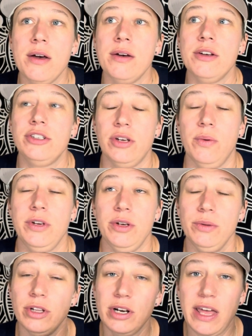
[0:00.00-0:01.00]
So when you
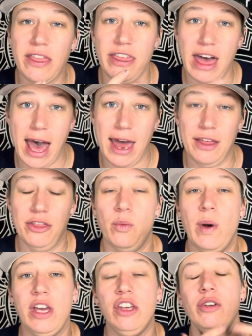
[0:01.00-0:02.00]
look at that and the
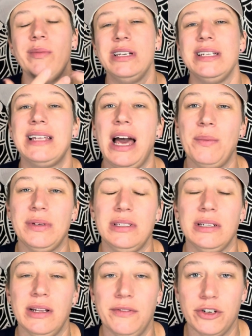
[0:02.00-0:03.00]
way human design was
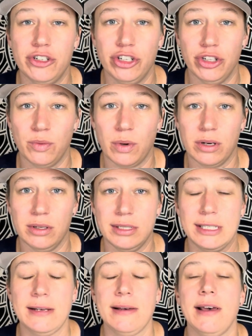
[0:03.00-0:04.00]
delivered to the world,
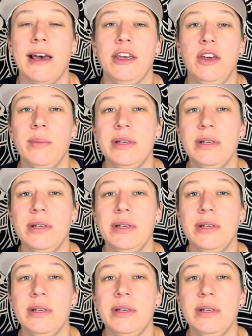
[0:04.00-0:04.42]
human